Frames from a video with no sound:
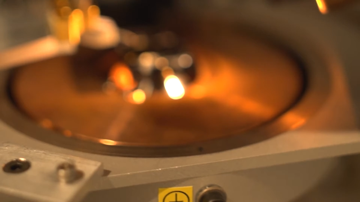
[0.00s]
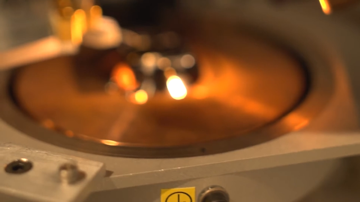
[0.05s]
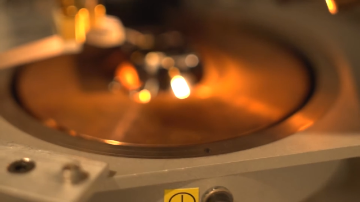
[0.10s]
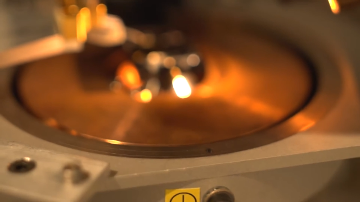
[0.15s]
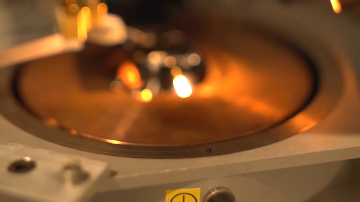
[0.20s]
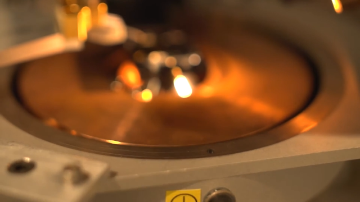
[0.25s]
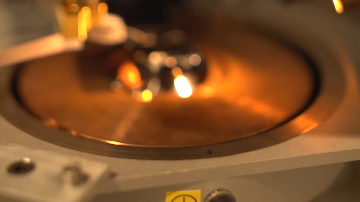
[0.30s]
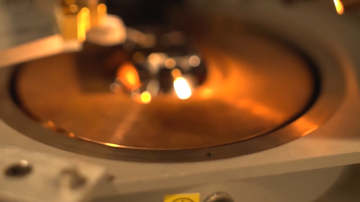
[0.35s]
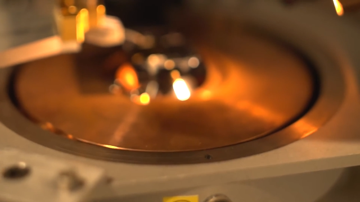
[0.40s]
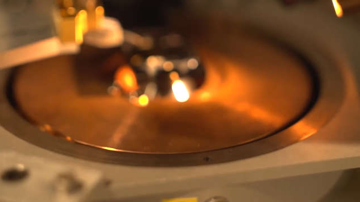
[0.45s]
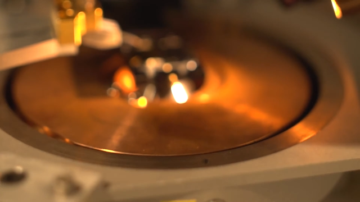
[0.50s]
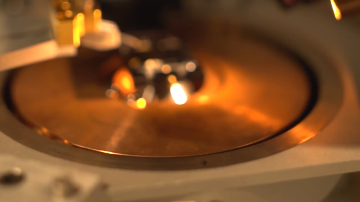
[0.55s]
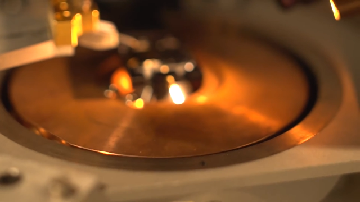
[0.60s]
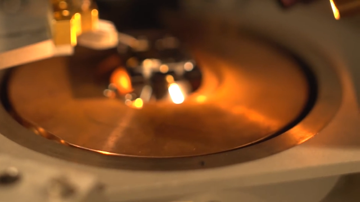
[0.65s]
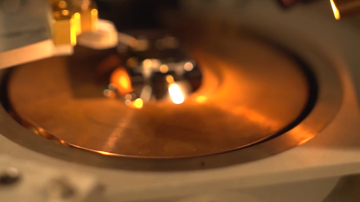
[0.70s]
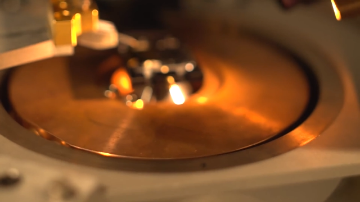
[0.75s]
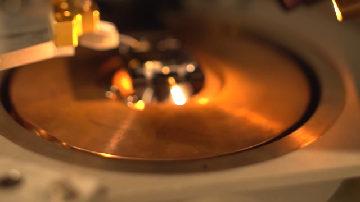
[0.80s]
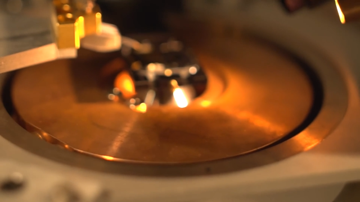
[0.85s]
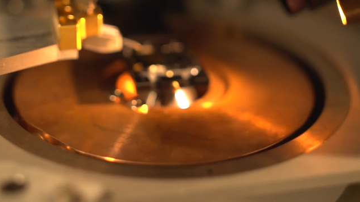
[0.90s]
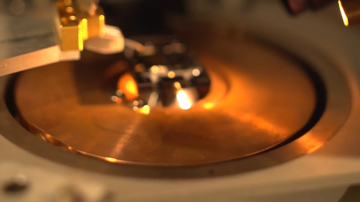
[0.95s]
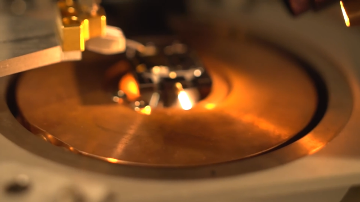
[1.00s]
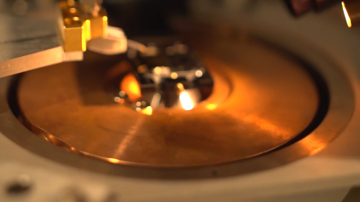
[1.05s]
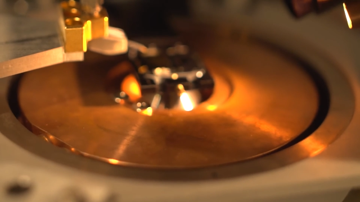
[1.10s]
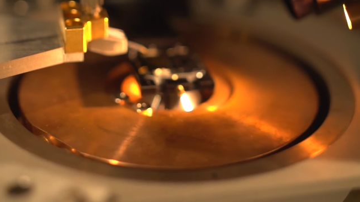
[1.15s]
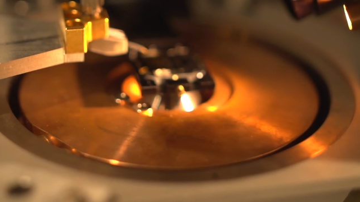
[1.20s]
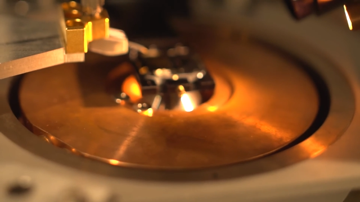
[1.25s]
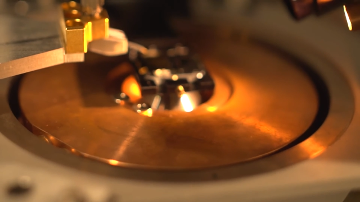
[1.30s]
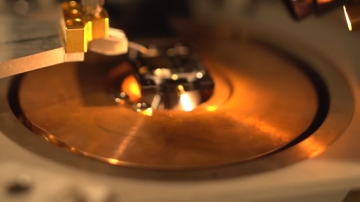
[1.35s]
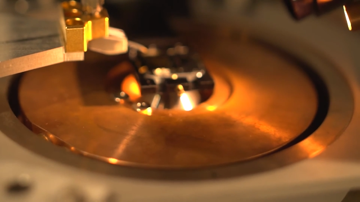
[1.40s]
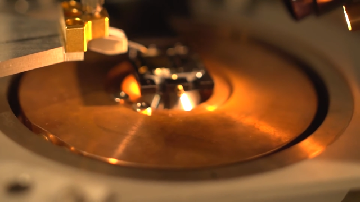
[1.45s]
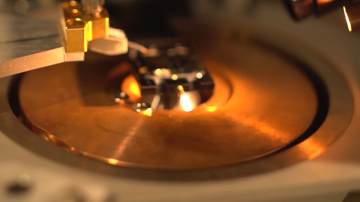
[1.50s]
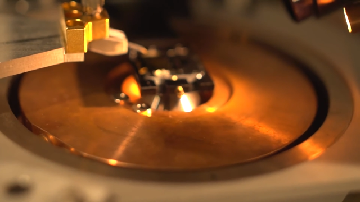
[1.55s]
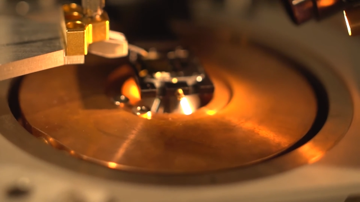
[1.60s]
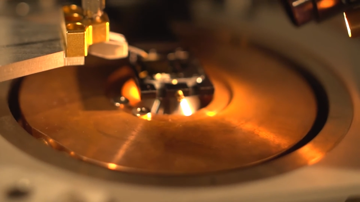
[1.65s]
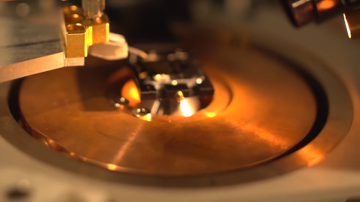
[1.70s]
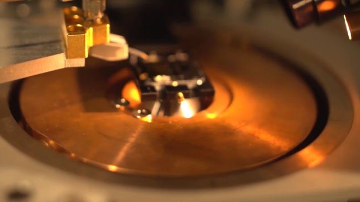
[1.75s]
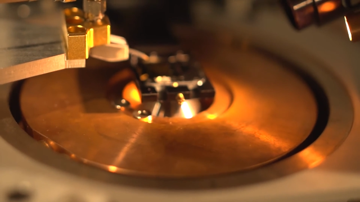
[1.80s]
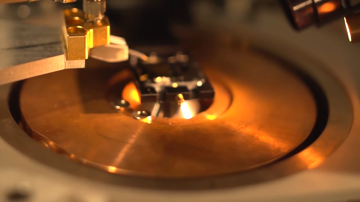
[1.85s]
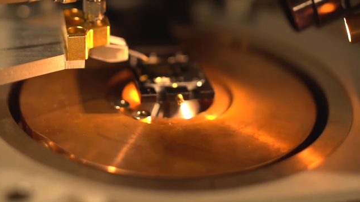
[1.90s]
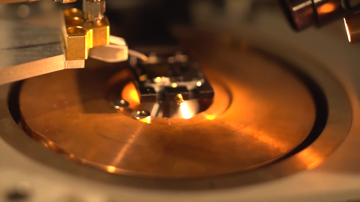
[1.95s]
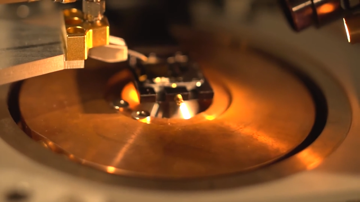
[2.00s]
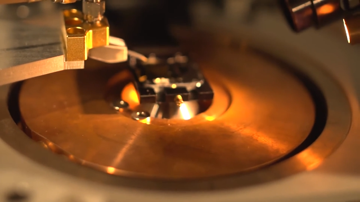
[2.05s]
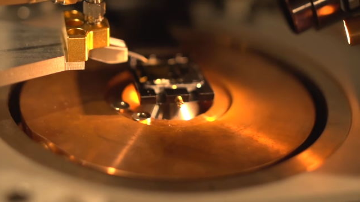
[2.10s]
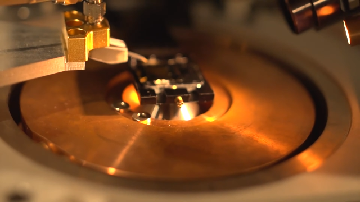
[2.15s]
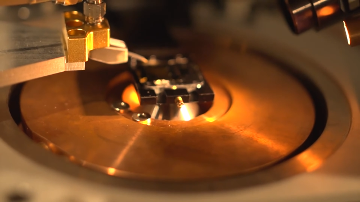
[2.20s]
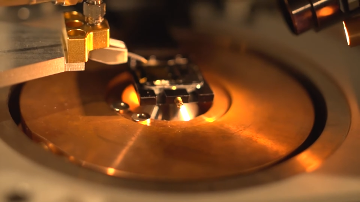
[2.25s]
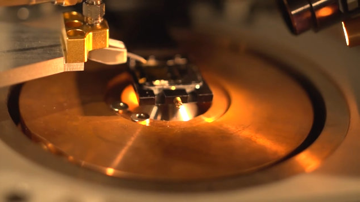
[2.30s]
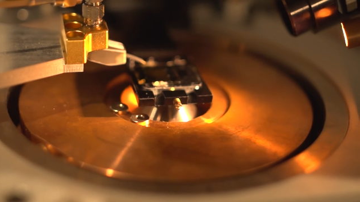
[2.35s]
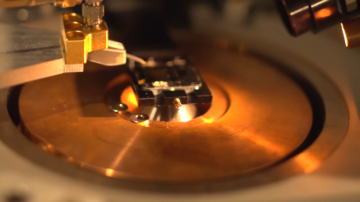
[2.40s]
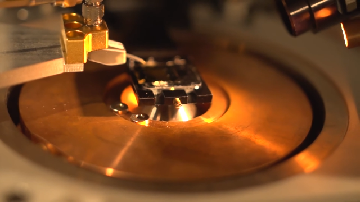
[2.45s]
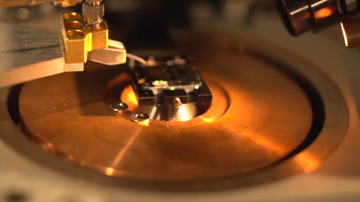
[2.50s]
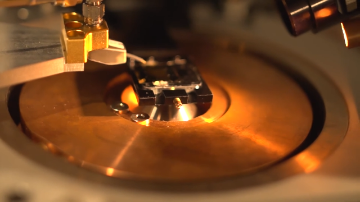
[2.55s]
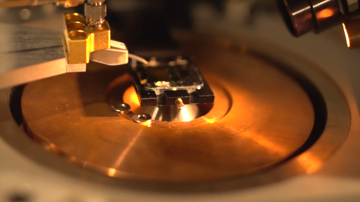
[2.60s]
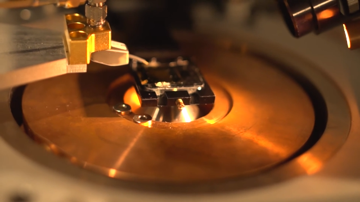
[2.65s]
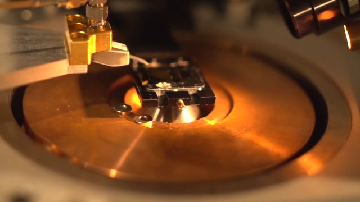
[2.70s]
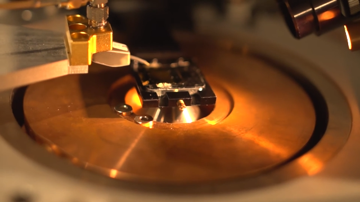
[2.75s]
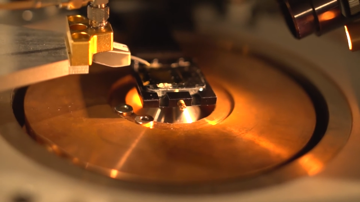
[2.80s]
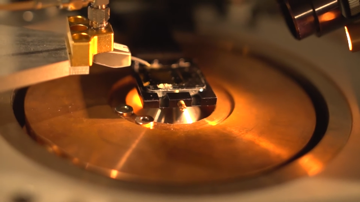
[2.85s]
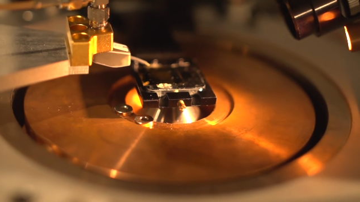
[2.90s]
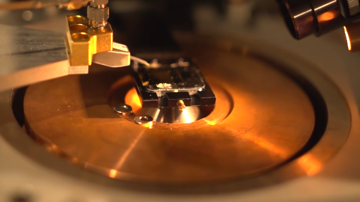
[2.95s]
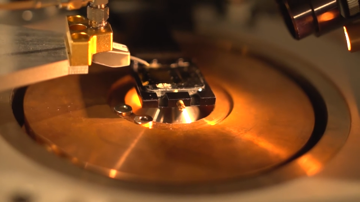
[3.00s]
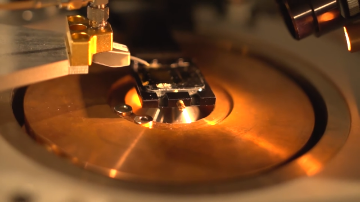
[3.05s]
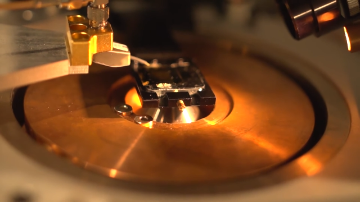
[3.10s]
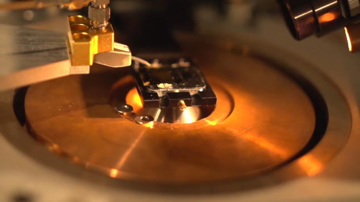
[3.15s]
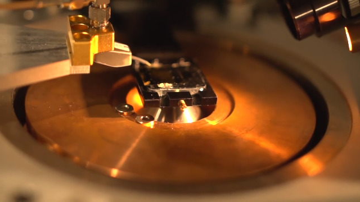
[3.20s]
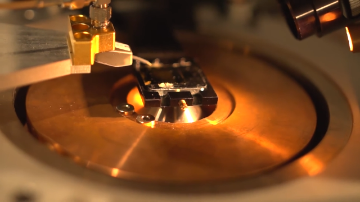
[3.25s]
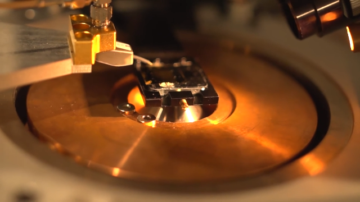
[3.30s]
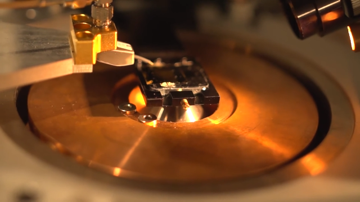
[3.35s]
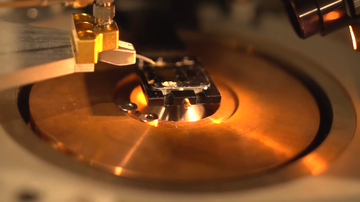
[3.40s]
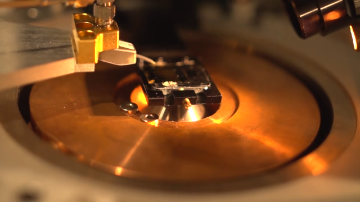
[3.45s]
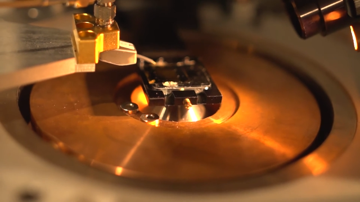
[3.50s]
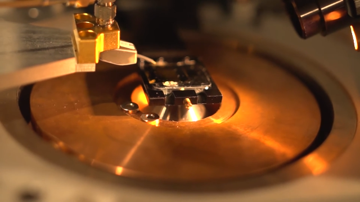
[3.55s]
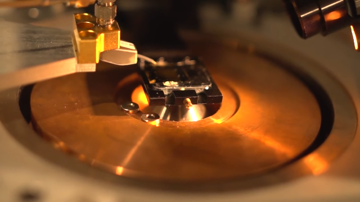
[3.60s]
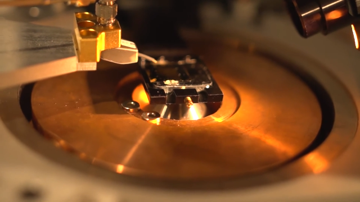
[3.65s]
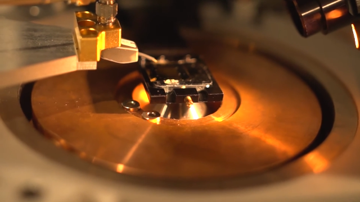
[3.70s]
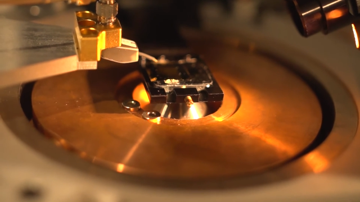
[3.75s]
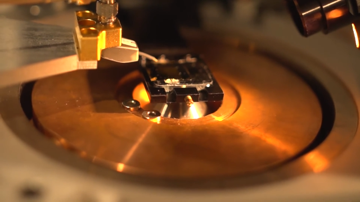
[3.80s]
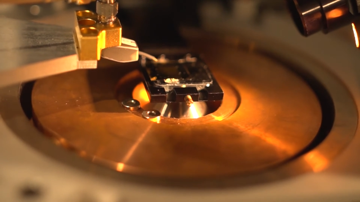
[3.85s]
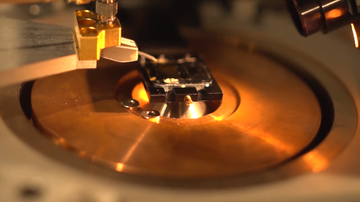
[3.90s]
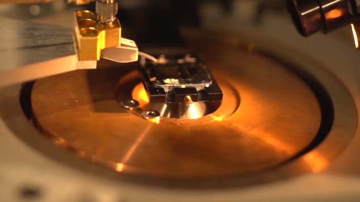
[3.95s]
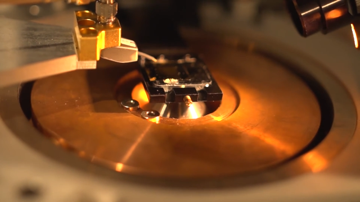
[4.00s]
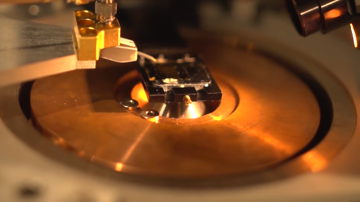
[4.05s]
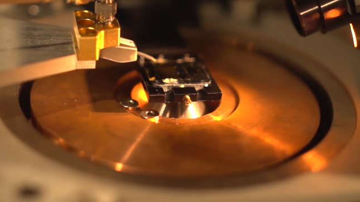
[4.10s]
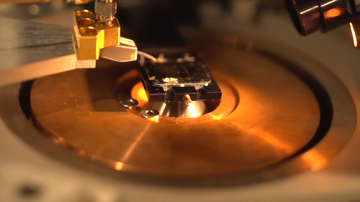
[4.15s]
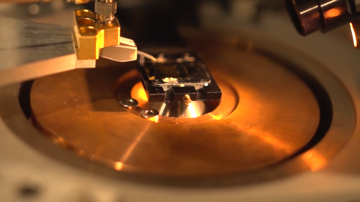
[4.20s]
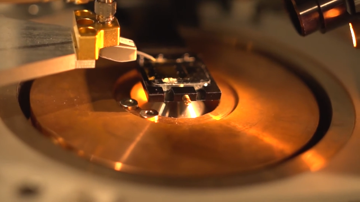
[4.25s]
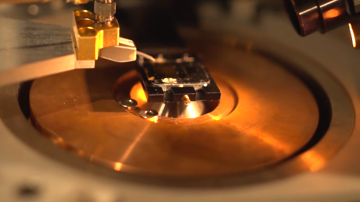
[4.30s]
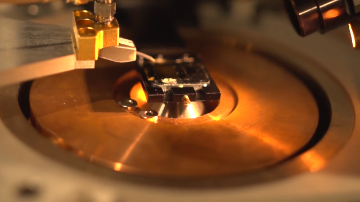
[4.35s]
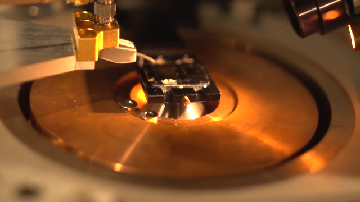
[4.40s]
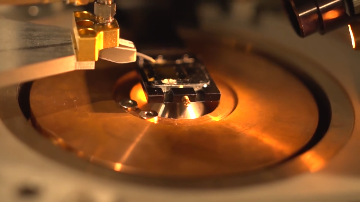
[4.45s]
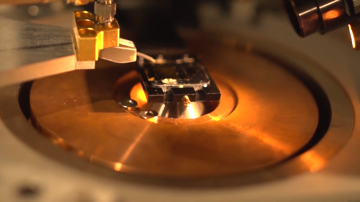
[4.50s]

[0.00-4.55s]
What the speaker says: (no speaker visible)